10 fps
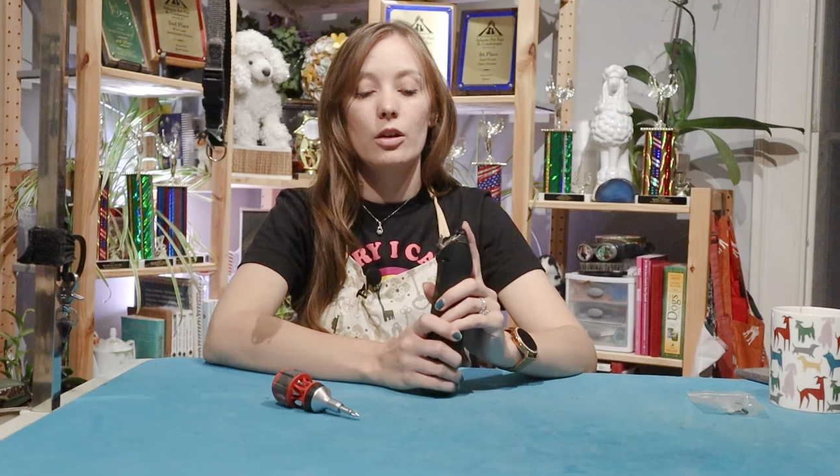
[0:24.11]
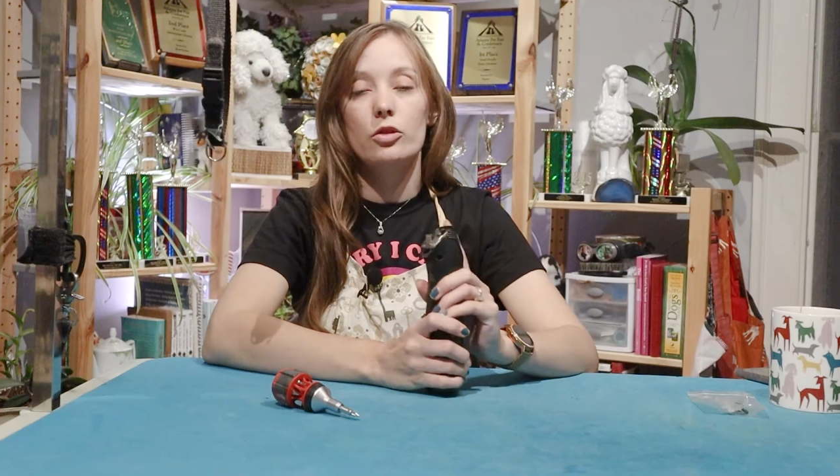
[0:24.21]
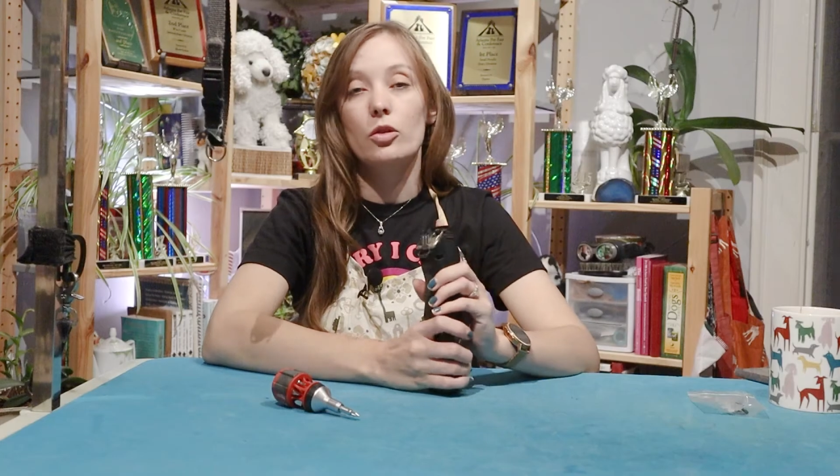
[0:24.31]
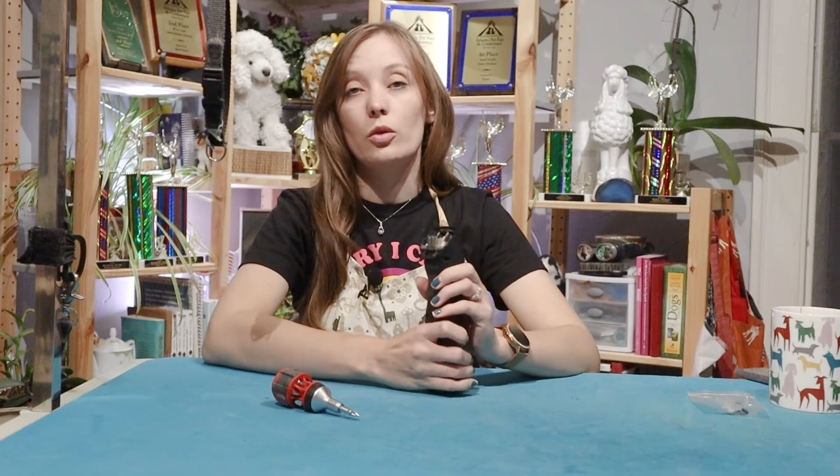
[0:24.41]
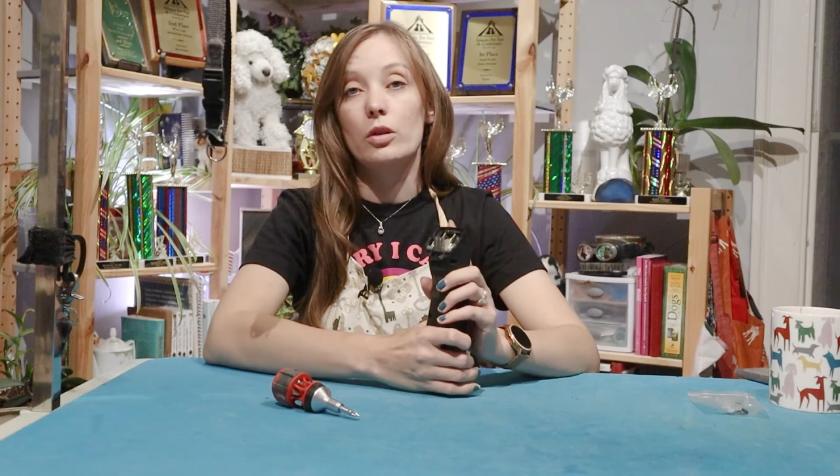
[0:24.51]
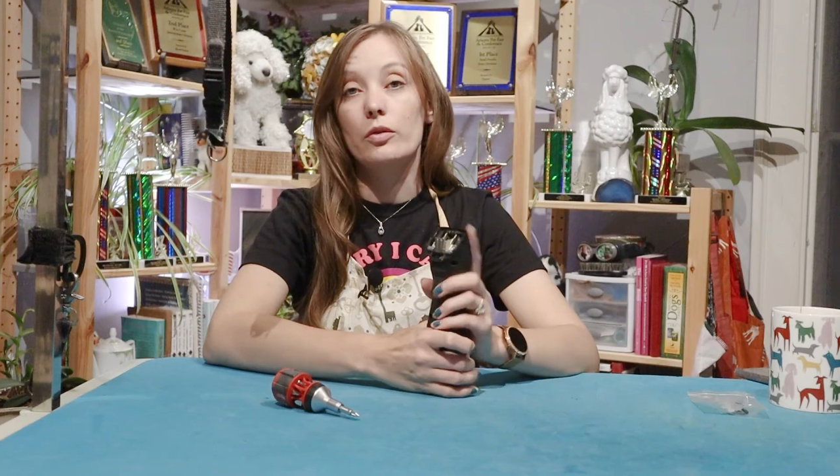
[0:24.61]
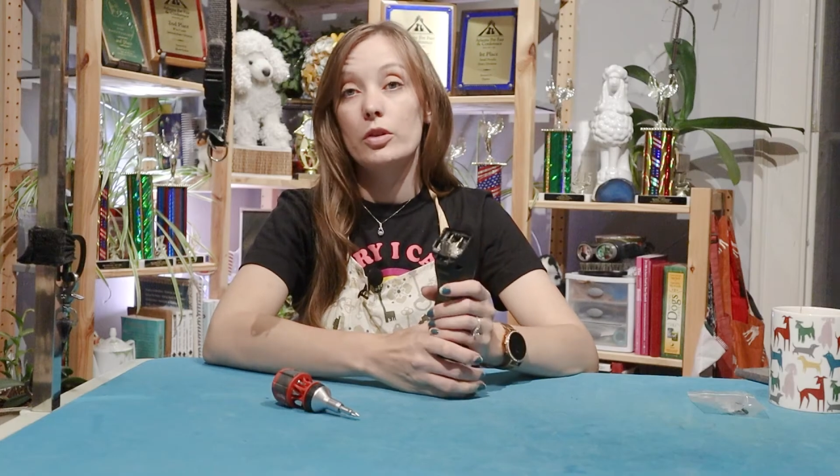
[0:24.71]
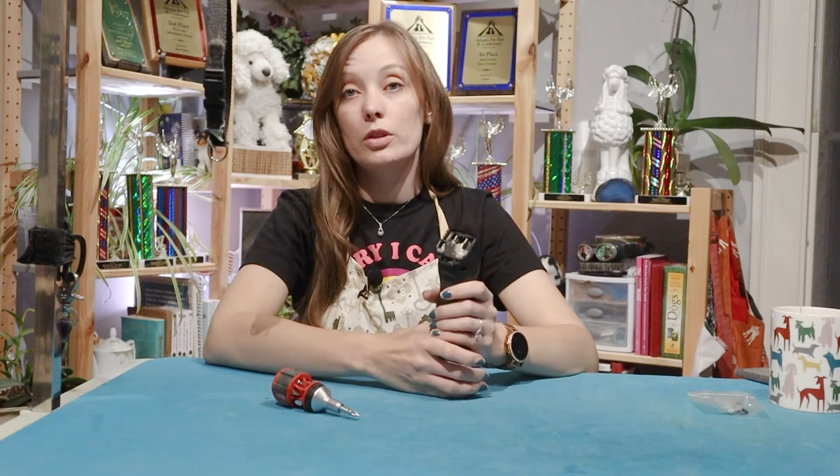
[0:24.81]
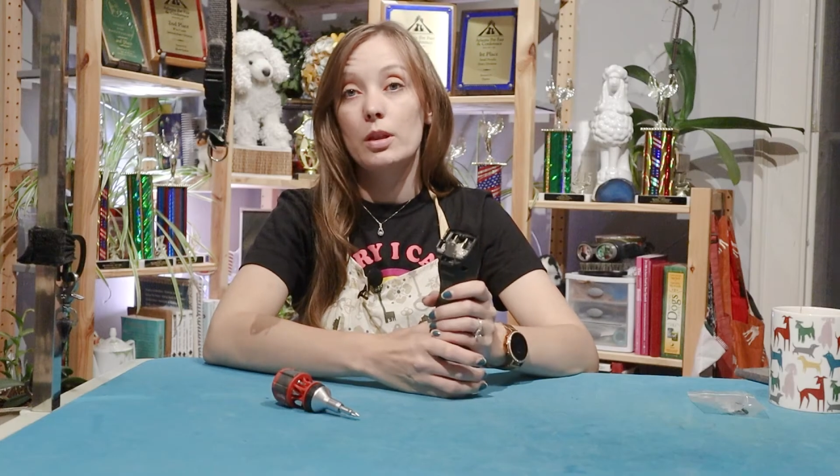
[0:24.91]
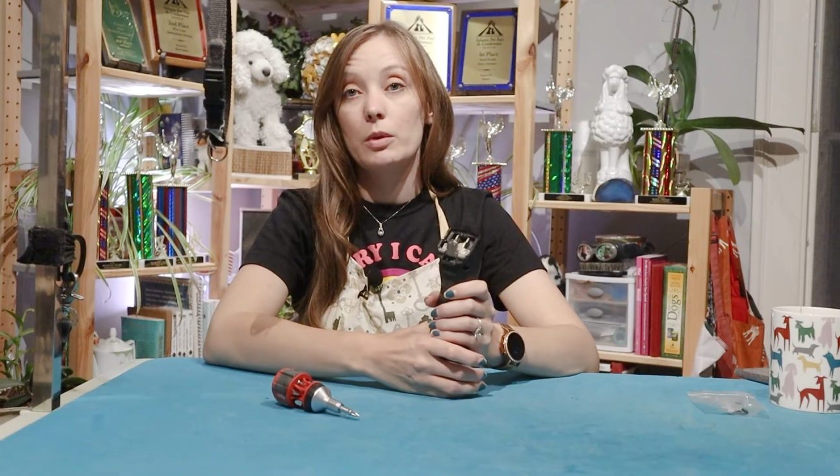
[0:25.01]
So the
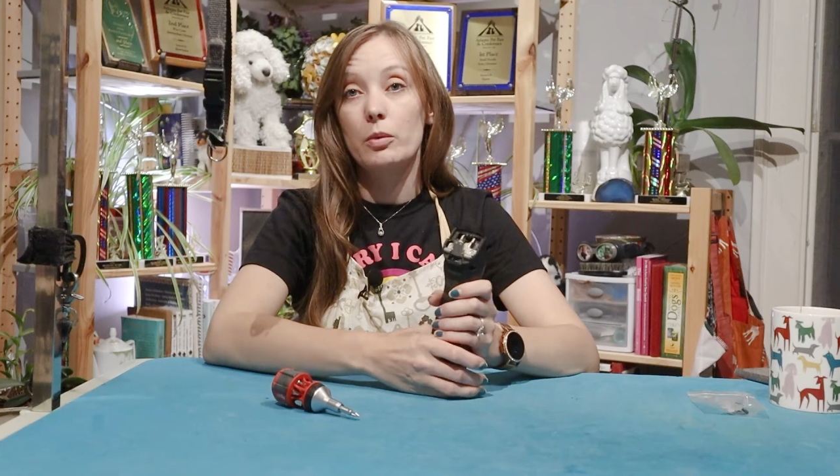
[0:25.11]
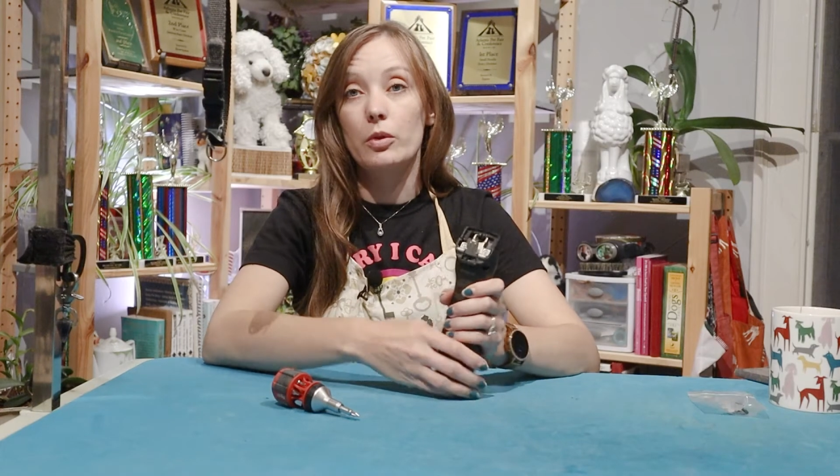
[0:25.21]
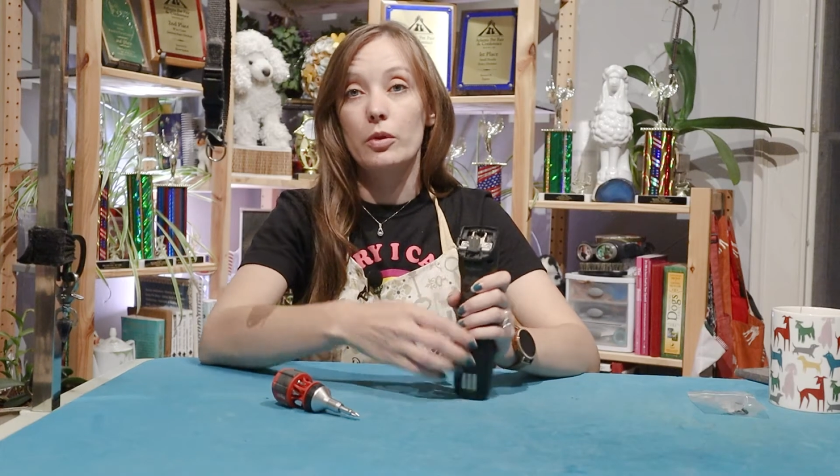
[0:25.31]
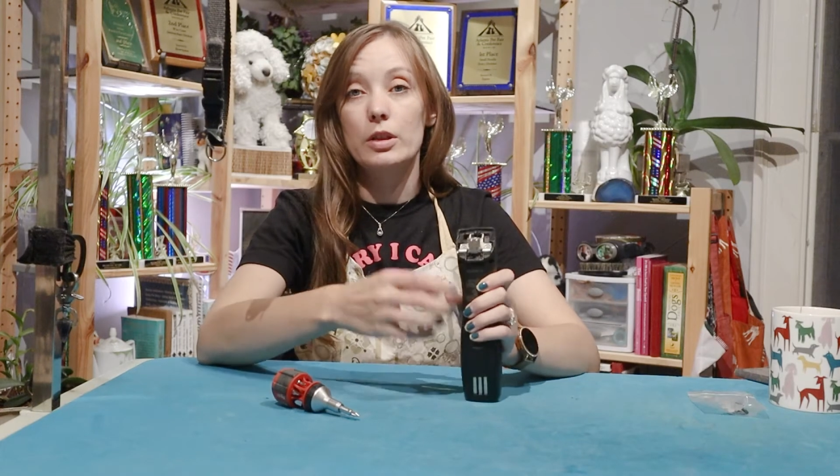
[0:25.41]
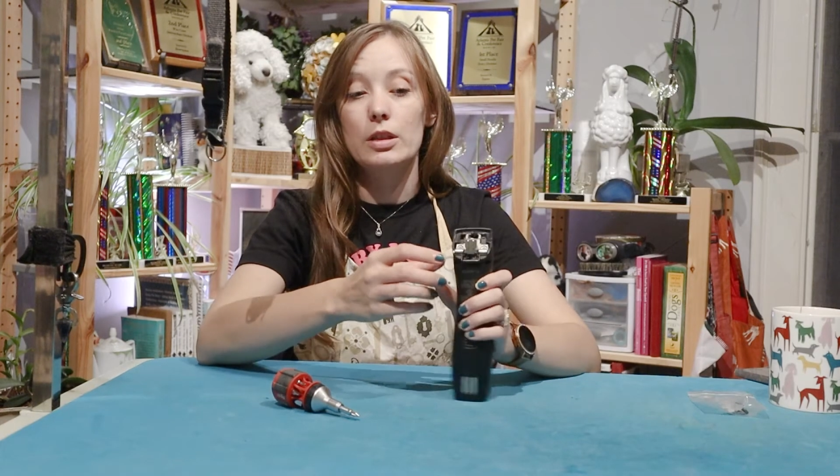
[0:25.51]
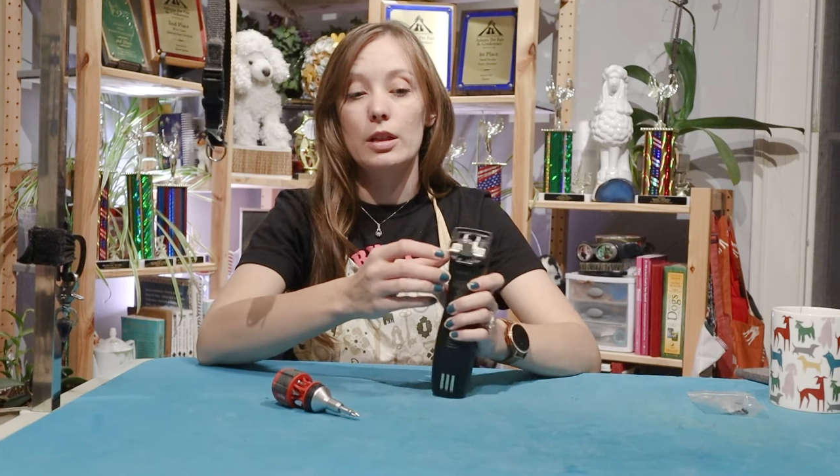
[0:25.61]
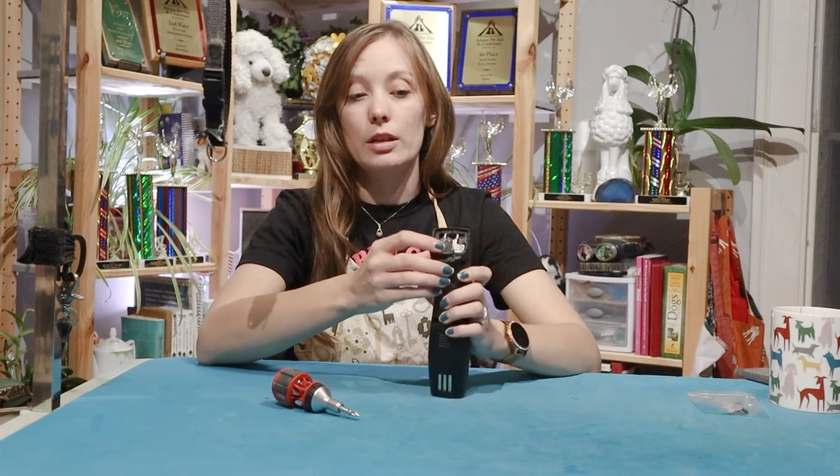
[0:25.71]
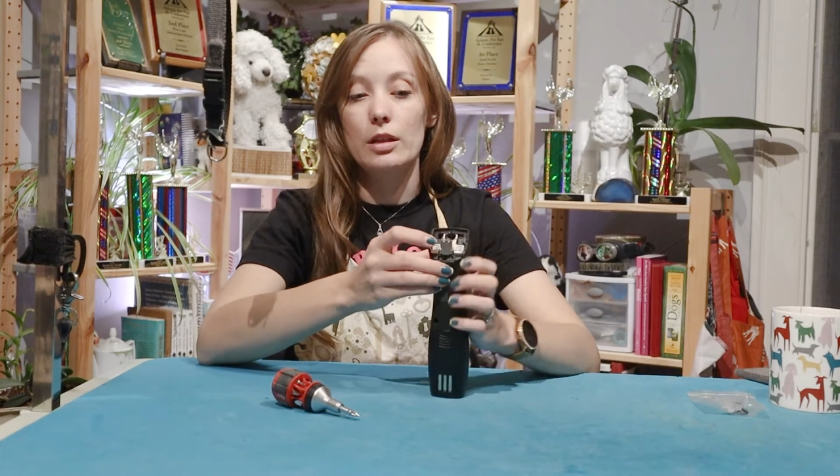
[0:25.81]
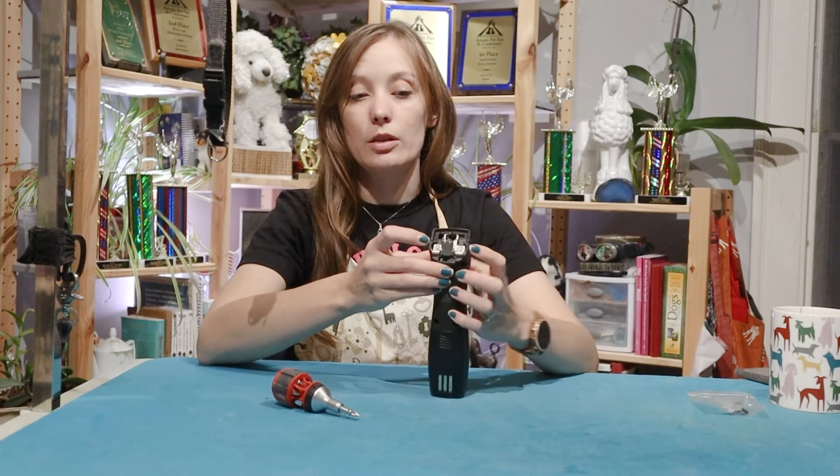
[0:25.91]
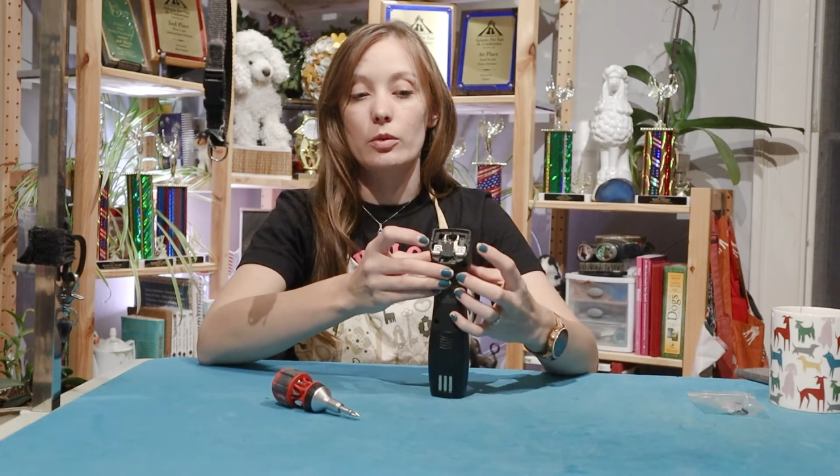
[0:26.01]
first step that we're going to
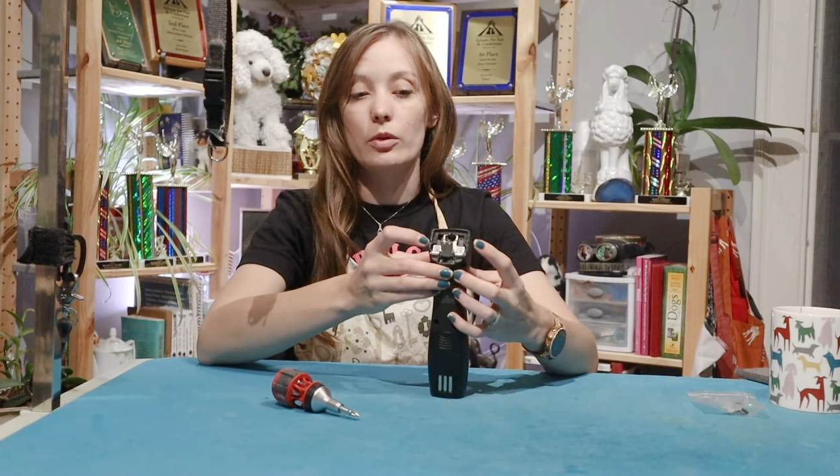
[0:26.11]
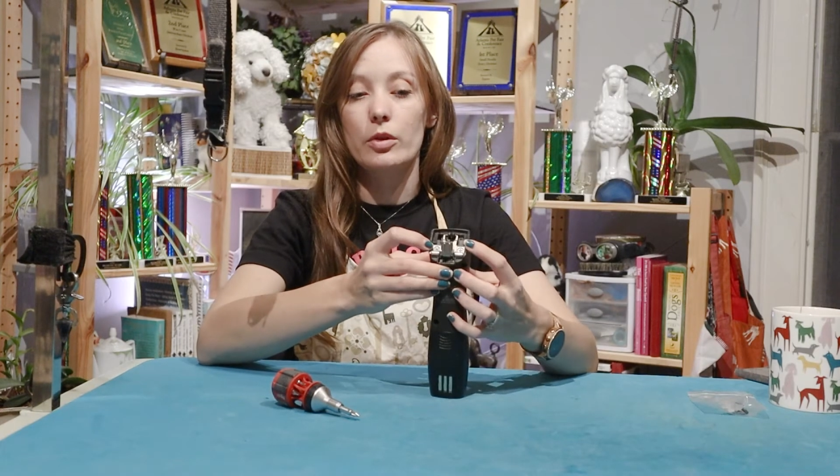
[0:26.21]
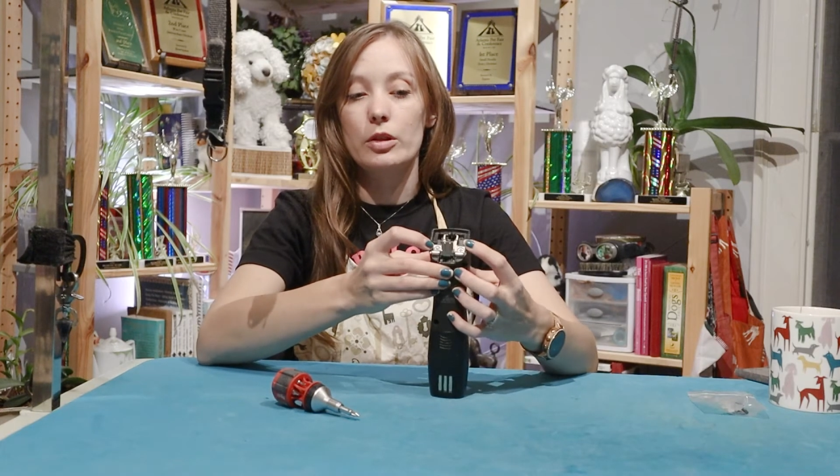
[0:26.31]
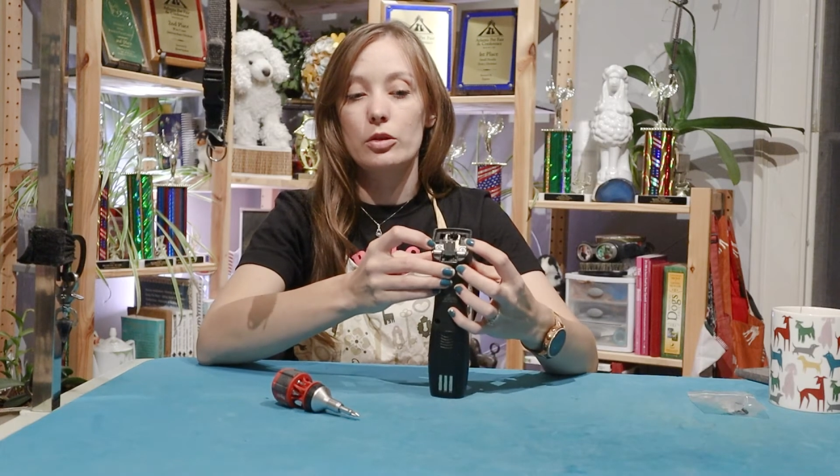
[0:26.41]
take is we're going